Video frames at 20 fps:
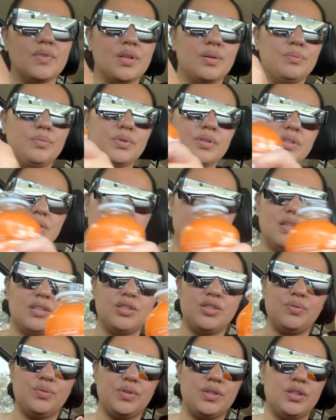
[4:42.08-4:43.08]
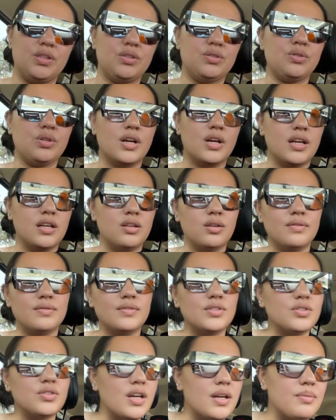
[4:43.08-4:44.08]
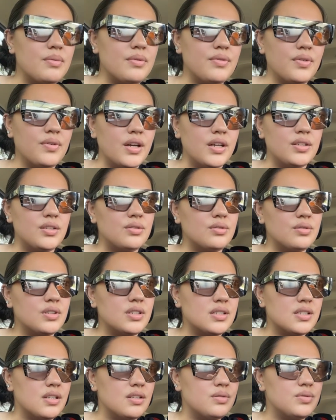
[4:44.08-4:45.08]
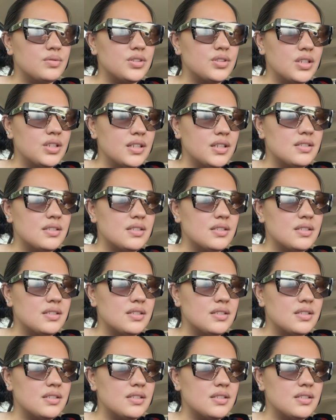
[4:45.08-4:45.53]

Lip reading: Brooklyn said she wanted to try it. You have to try it before I do, because I don't want you to get